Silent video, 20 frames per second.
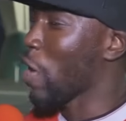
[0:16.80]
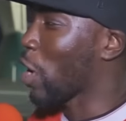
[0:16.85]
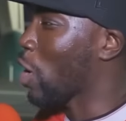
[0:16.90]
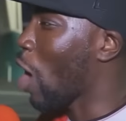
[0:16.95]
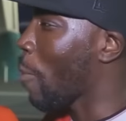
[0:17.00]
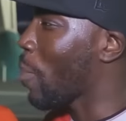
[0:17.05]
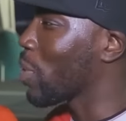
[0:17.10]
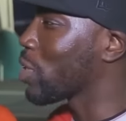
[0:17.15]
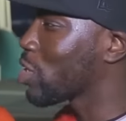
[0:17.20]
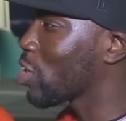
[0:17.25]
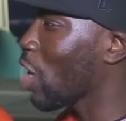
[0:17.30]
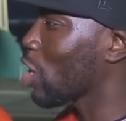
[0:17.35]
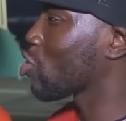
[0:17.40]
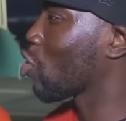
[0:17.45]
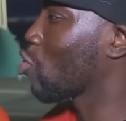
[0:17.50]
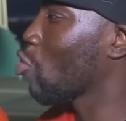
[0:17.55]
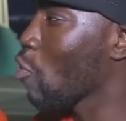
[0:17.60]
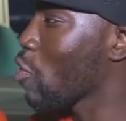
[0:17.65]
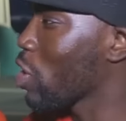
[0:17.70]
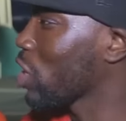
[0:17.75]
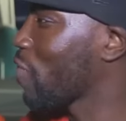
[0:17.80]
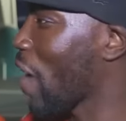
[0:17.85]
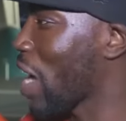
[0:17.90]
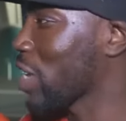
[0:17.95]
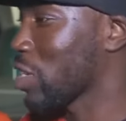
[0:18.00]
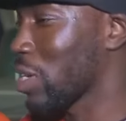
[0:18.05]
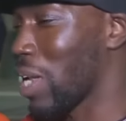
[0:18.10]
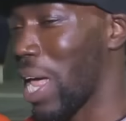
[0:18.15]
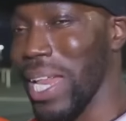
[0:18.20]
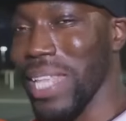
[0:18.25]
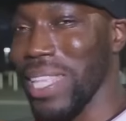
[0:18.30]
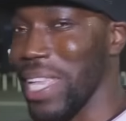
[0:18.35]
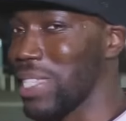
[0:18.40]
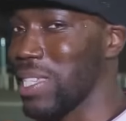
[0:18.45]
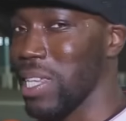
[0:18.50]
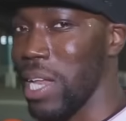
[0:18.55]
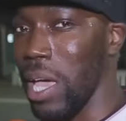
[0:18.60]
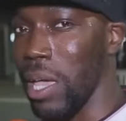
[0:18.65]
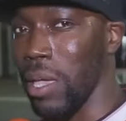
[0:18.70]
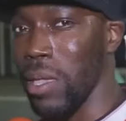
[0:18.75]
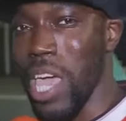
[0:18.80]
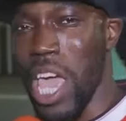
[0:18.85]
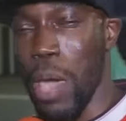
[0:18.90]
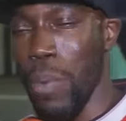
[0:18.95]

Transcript: FA Cup in such a glorious fashion like they did today.